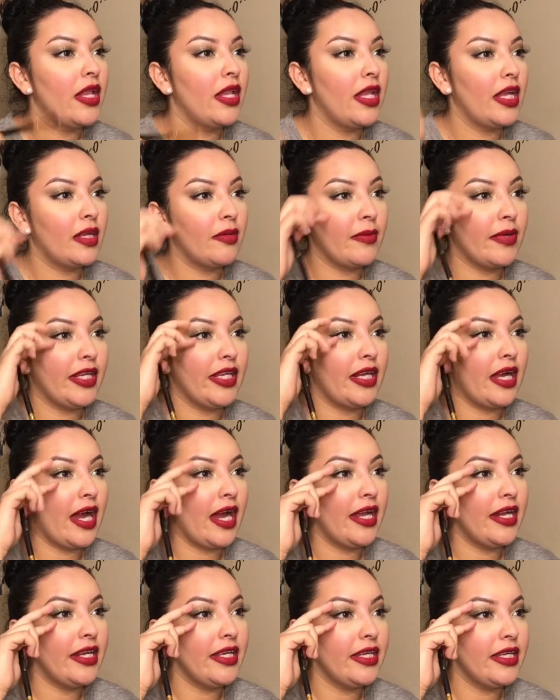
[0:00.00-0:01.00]
Like my
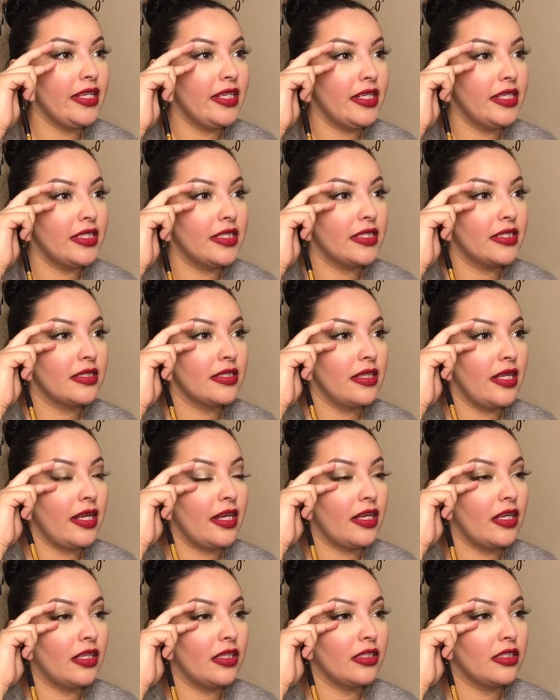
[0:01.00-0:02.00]
eyelid is like
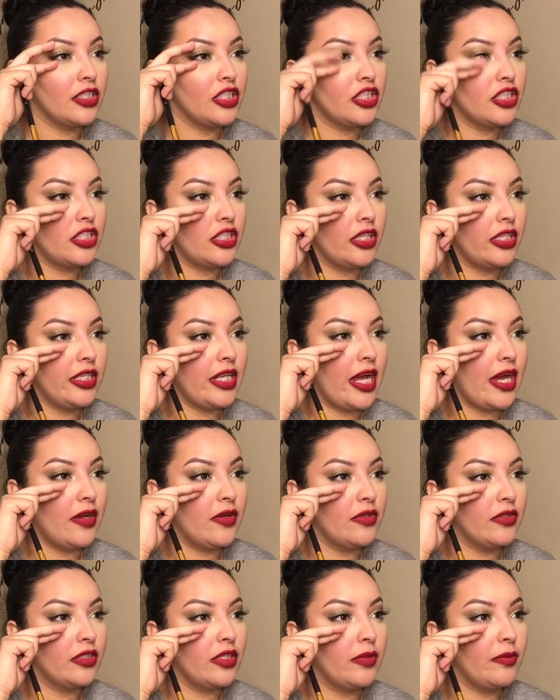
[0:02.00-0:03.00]
shut
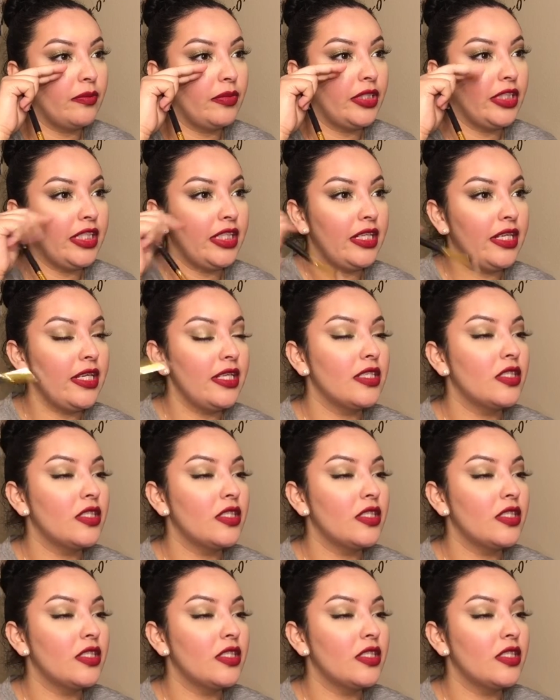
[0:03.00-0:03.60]
down completely.